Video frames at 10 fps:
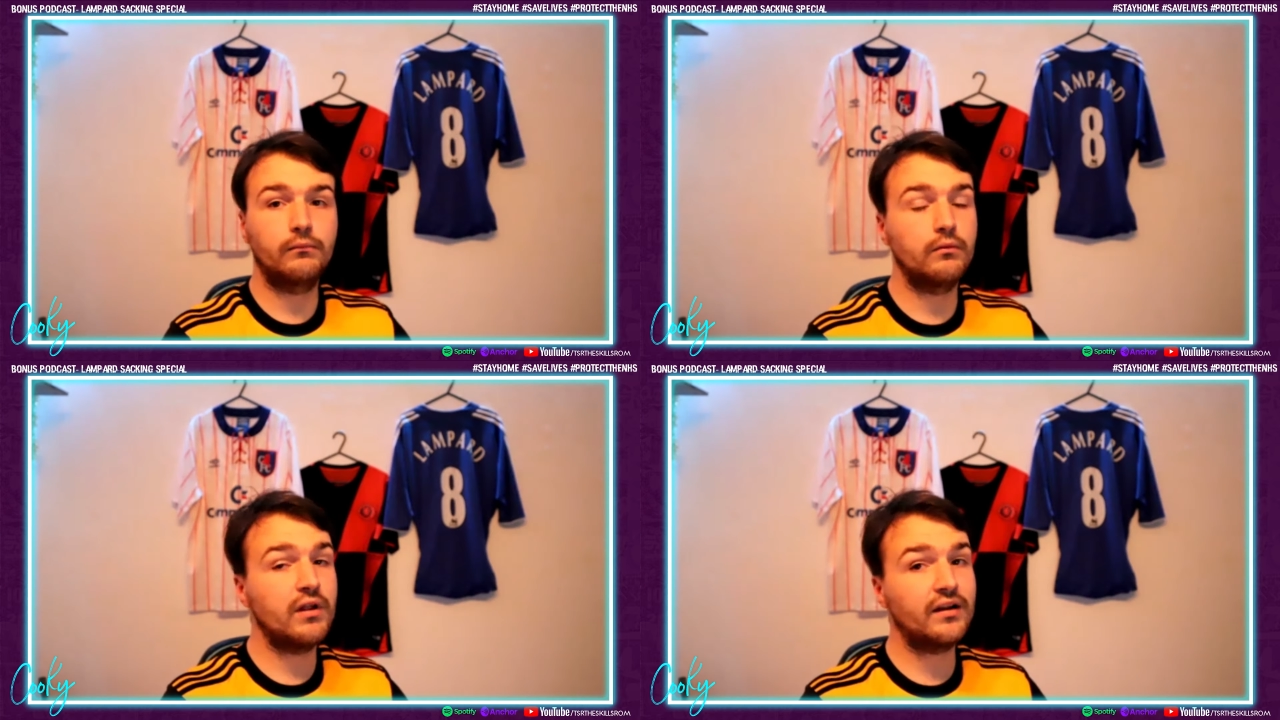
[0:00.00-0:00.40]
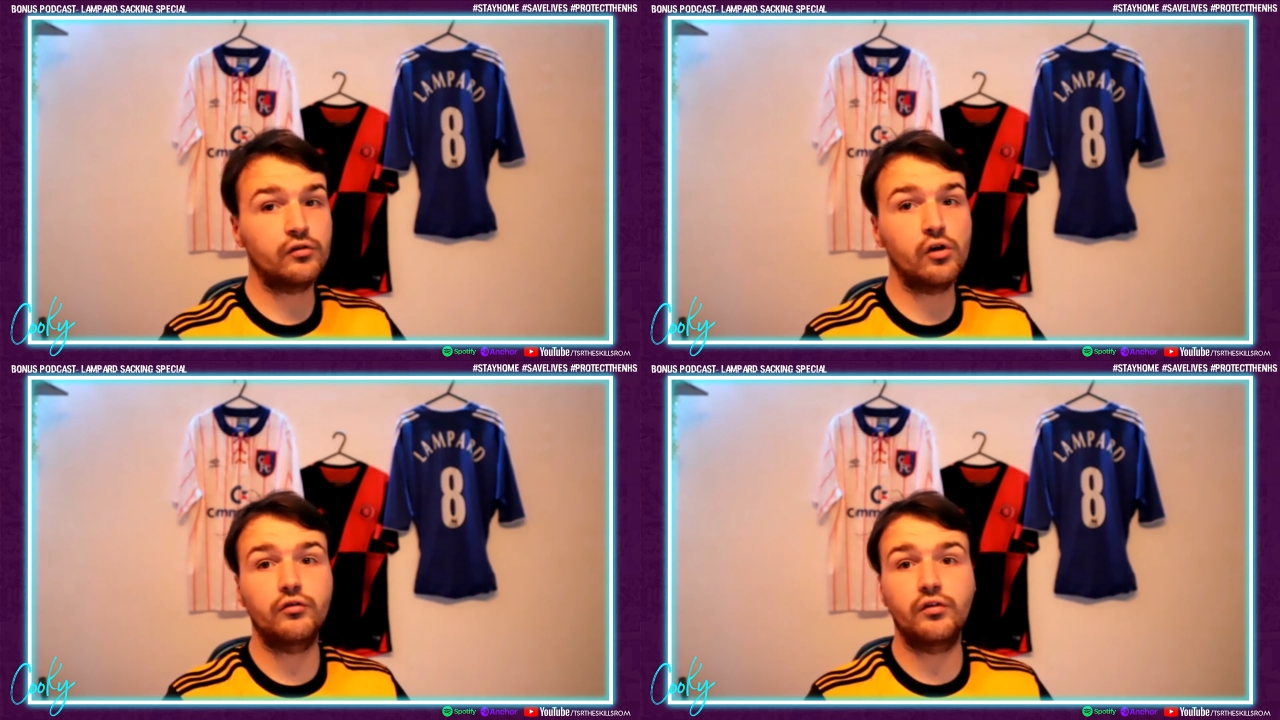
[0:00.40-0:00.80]
That's
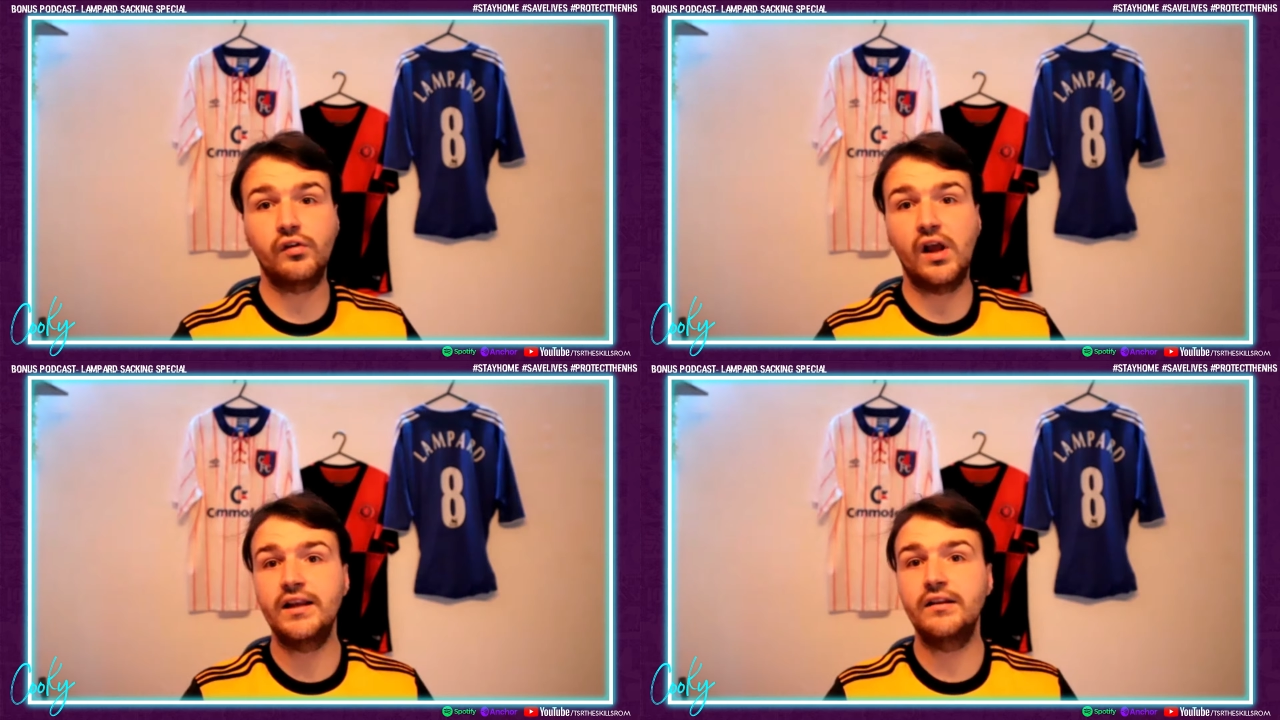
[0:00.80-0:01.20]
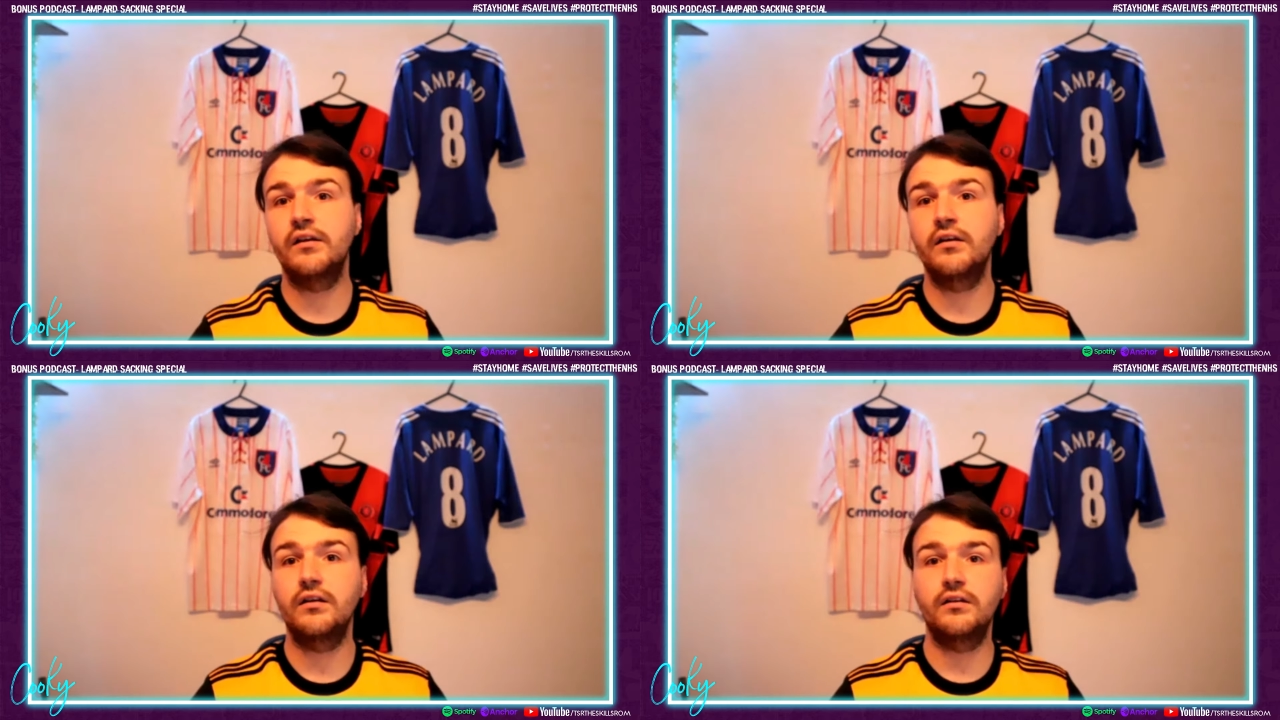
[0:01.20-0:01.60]
not to say
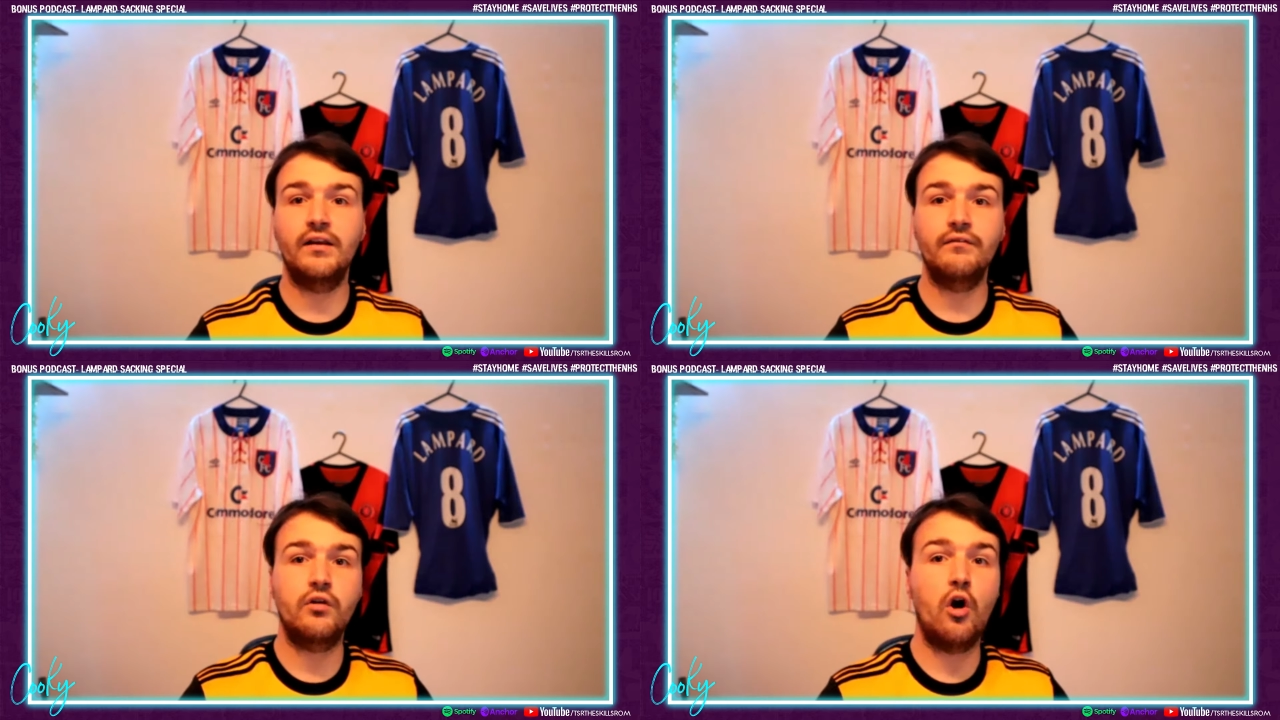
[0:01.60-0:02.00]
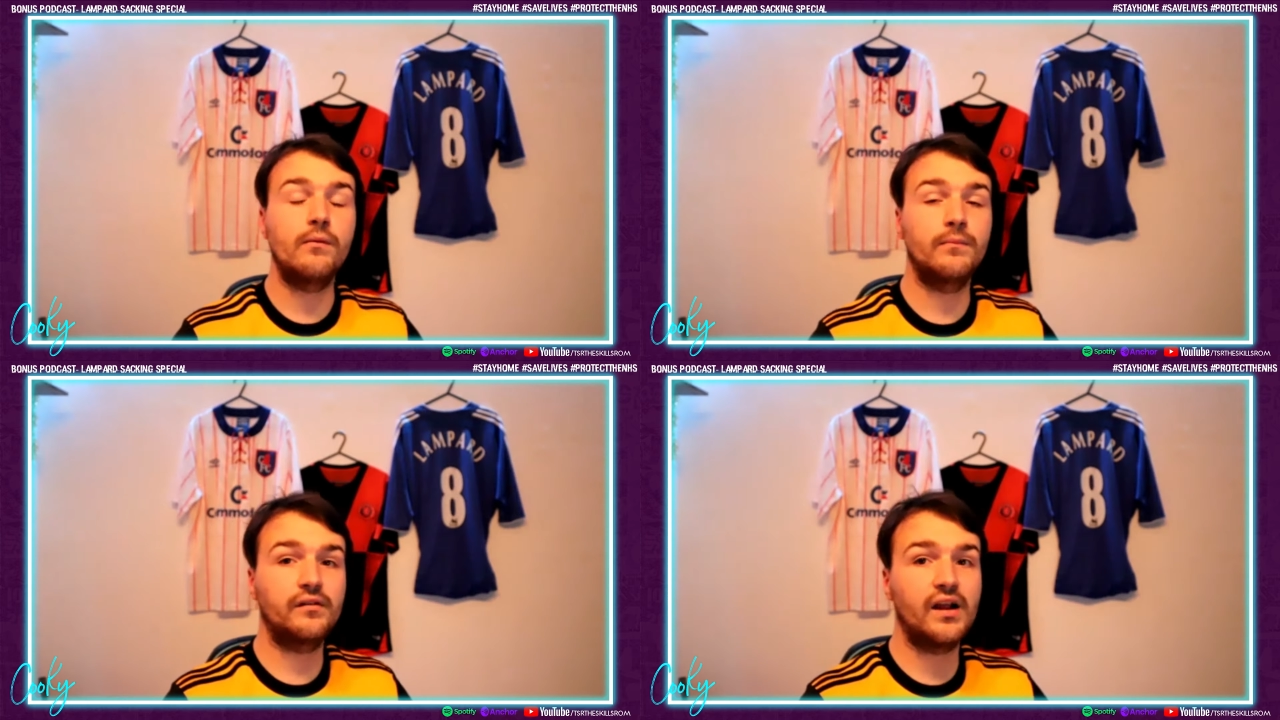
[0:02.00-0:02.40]
that they've got
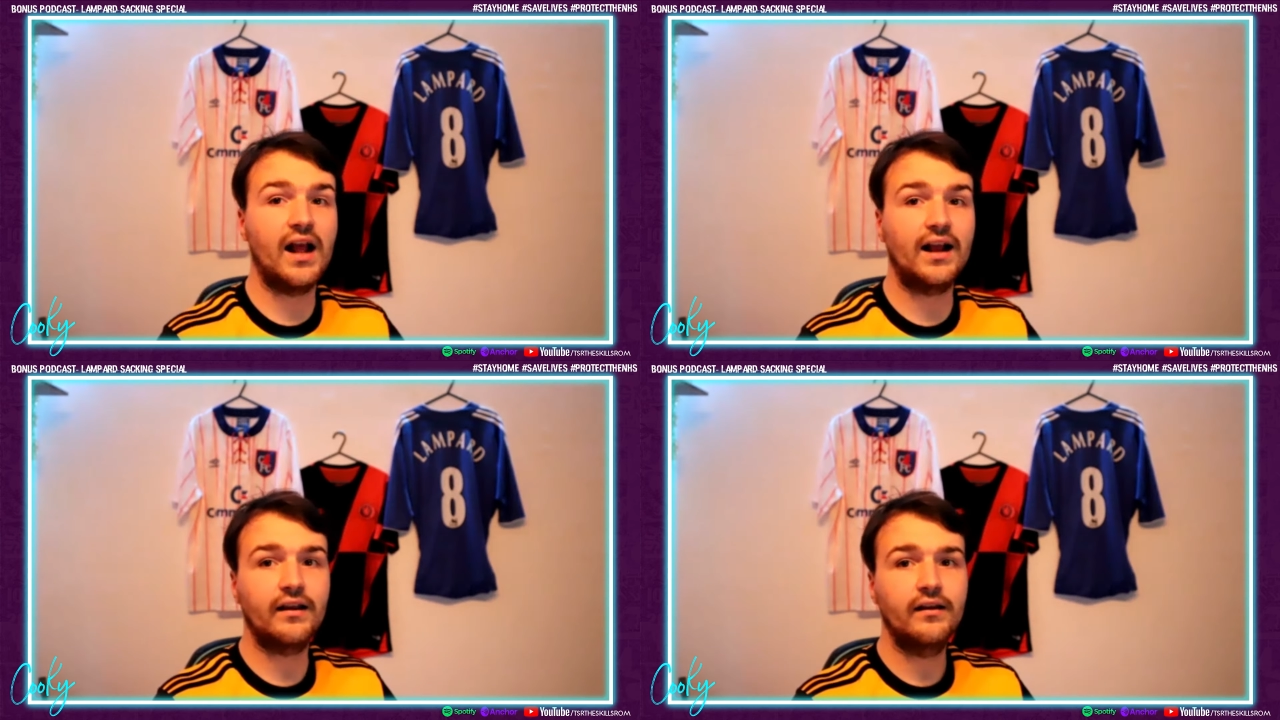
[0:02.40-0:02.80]
him the sack,